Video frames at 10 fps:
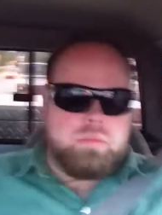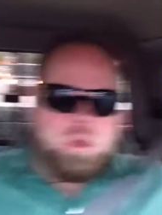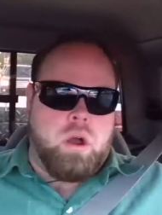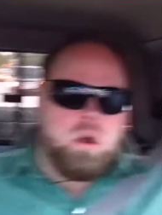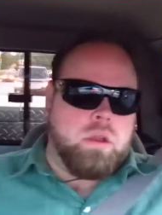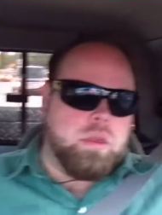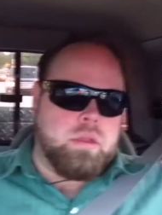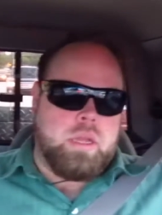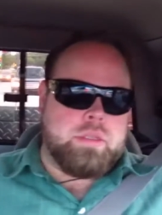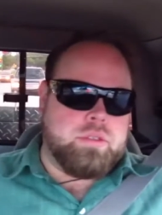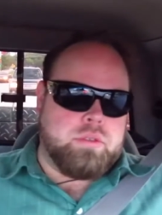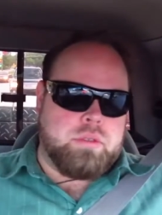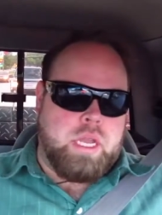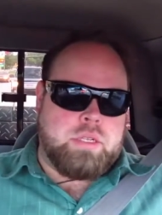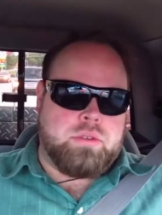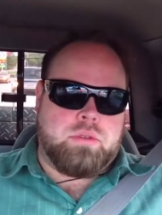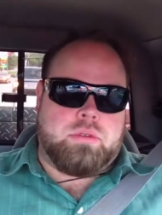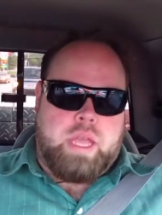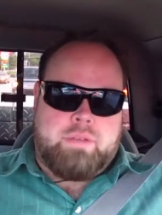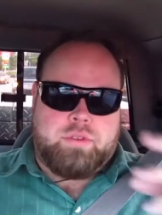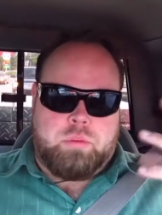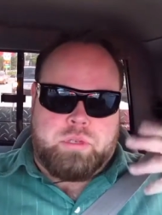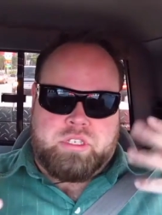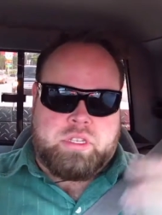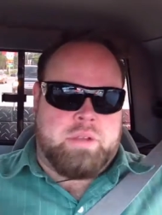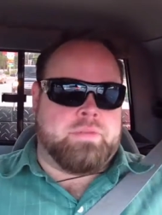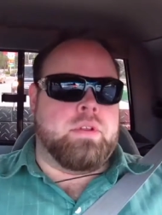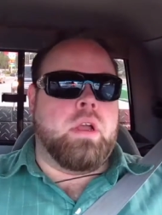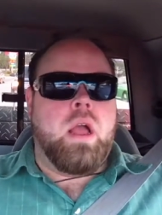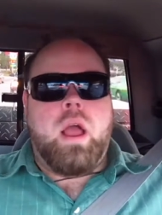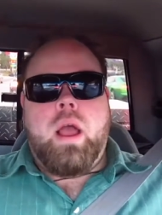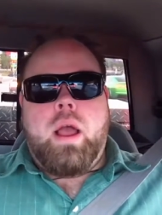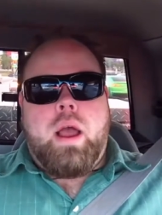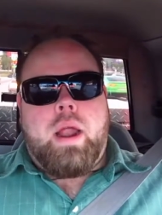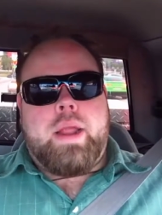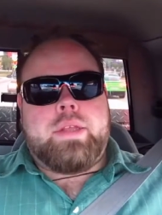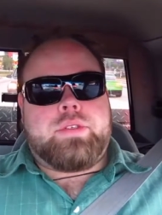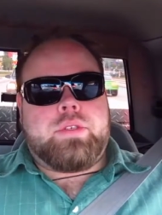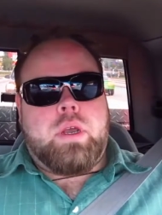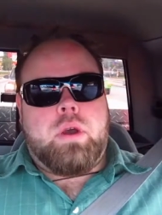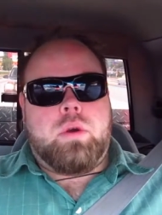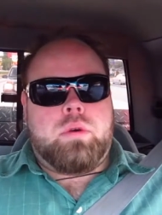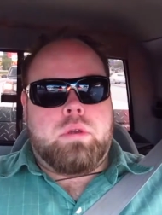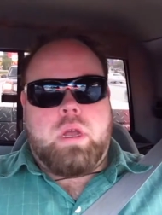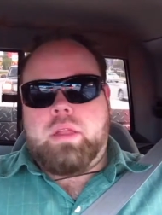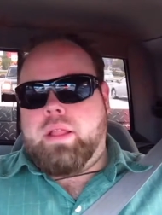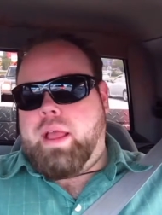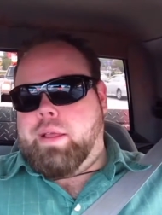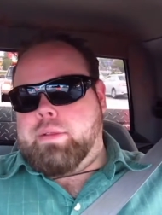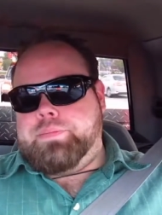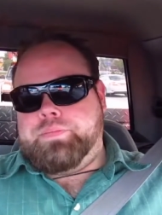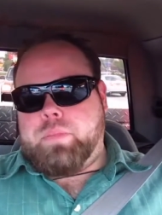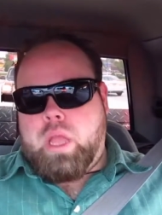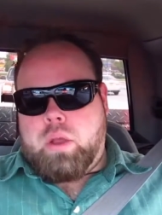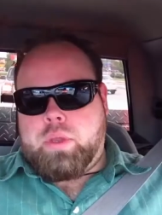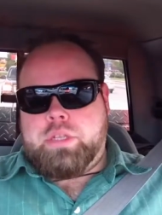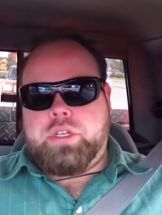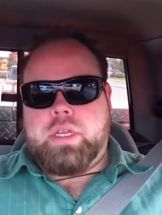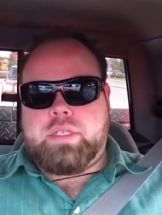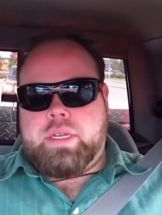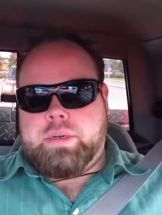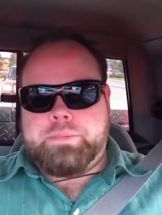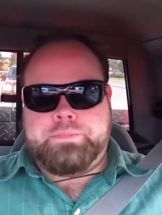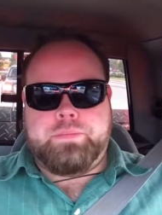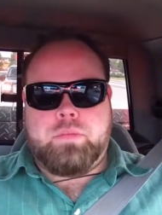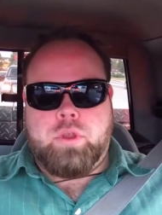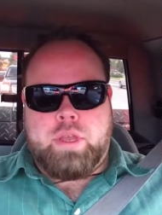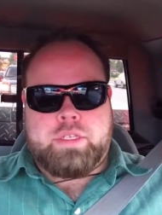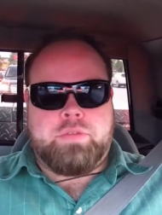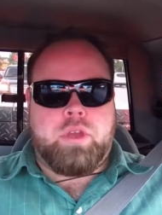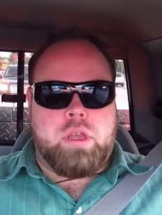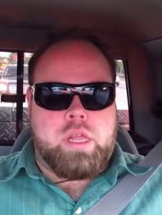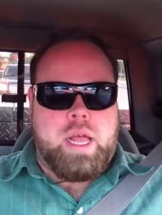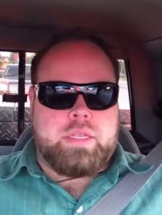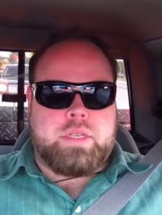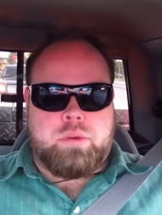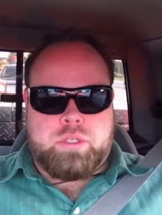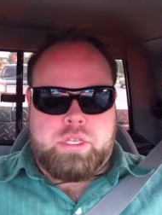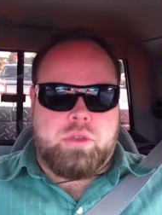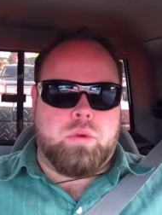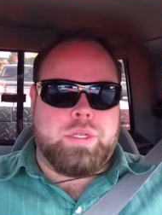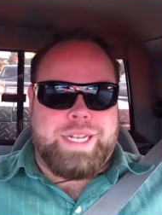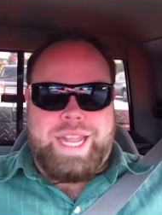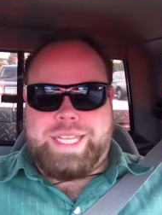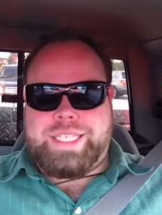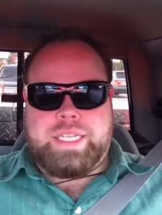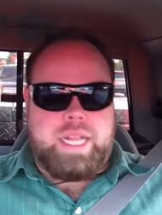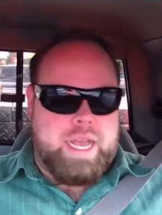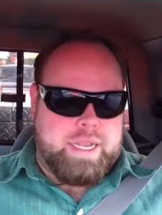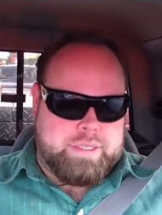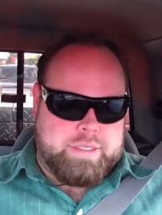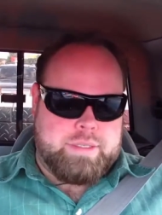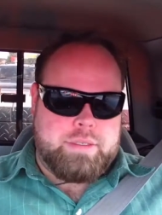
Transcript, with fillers: hog. I just I just have so much stuff. All right, so other than that, I'll catch you guys later. You guys have a good class. I will see you next class.